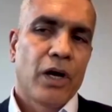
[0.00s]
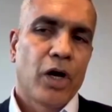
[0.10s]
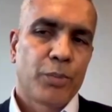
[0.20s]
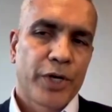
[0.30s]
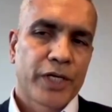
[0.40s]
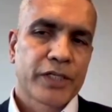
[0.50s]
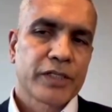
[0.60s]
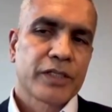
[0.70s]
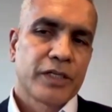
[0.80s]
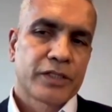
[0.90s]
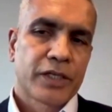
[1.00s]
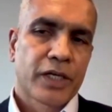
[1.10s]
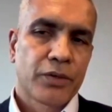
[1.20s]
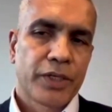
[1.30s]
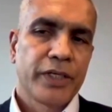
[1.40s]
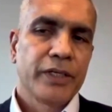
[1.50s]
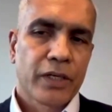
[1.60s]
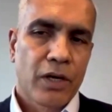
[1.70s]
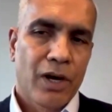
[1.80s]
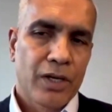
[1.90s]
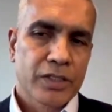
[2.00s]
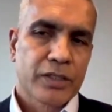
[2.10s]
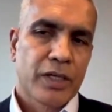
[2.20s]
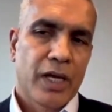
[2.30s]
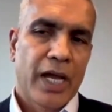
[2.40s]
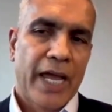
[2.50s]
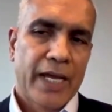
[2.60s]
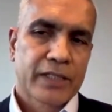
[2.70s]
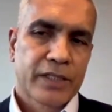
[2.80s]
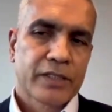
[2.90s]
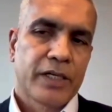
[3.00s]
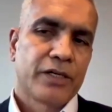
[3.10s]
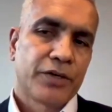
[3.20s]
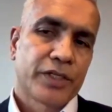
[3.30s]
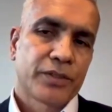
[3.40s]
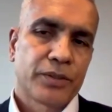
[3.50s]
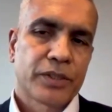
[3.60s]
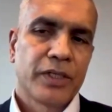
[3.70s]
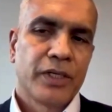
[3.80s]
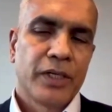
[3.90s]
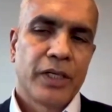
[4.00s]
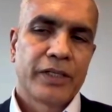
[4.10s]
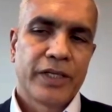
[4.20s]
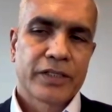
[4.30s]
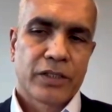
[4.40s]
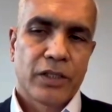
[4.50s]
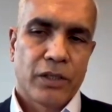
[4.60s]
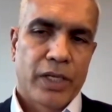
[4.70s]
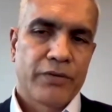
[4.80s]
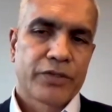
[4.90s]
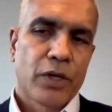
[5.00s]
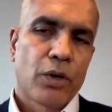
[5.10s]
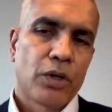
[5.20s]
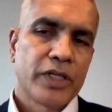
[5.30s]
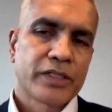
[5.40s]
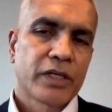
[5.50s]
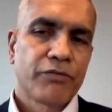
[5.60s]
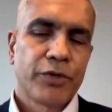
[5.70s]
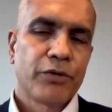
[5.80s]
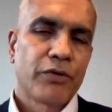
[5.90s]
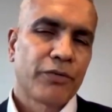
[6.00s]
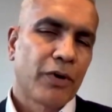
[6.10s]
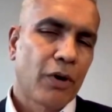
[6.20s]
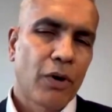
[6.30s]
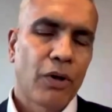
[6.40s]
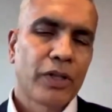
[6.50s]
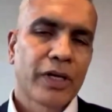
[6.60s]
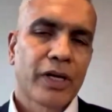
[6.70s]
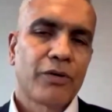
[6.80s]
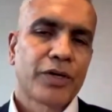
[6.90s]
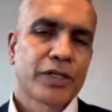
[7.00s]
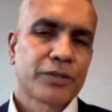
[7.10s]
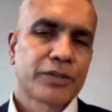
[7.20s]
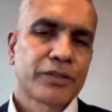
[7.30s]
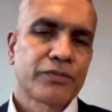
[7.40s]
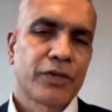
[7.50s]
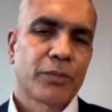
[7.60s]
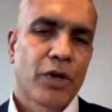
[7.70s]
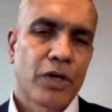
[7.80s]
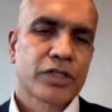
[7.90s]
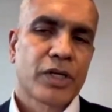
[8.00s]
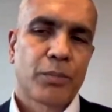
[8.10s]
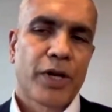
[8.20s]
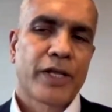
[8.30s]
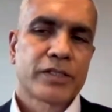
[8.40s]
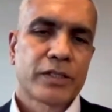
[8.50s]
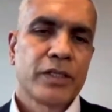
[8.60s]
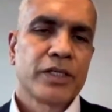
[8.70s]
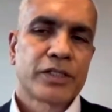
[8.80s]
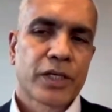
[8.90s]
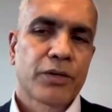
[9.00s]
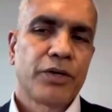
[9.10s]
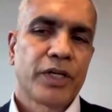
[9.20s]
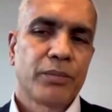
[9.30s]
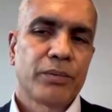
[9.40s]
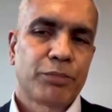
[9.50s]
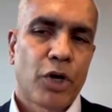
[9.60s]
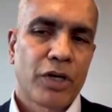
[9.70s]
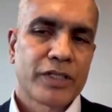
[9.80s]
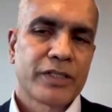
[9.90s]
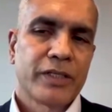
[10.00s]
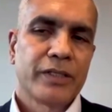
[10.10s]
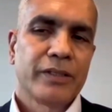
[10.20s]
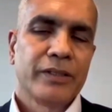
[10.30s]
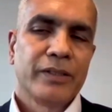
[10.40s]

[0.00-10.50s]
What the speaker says: operations, security, cost, access, and resource. This gives a holistic view of all the cloud resources from cost, compliance, security, policy,